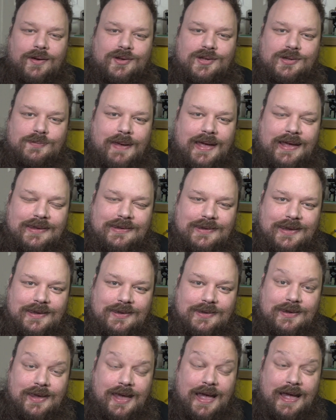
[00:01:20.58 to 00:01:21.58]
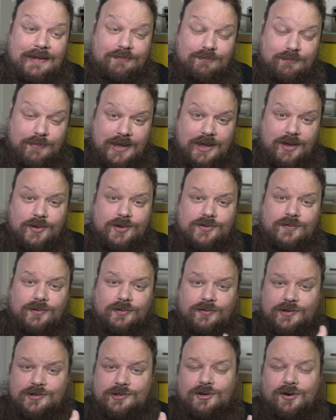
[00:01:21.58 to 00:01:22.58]
those spaces and be
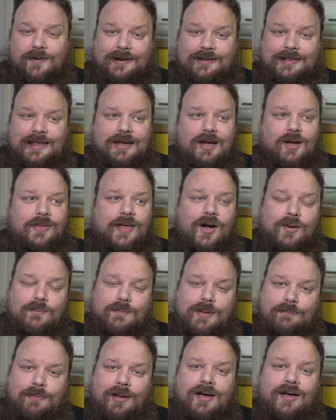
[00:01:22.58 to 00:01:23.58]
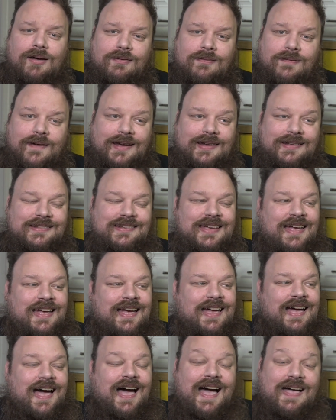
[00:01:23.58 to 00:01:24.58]
useful for storing Lego, that would be perfect.
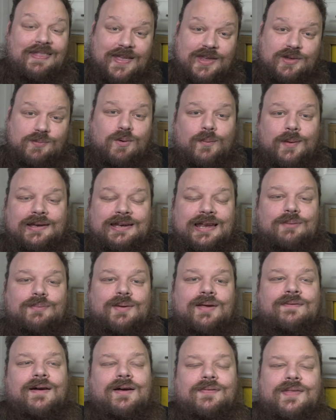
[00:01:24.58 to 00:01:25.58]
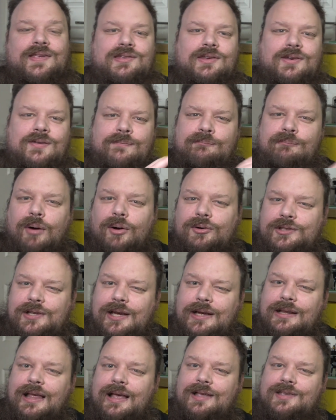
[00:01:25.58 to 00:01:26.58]
And that's what we did. We found this sort of
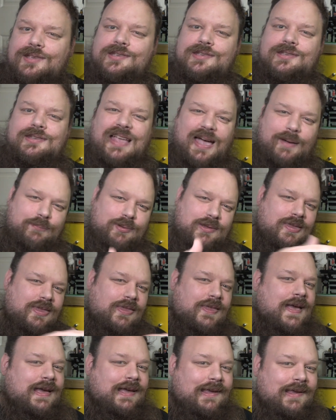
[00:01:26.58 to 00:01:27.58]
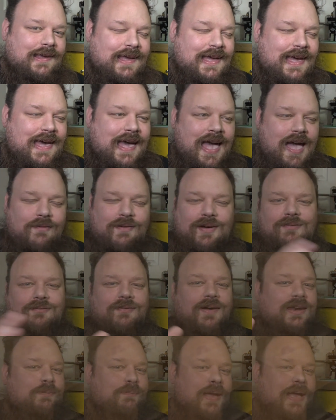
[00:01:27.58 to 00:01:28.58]
modular stepped thing. If I can find a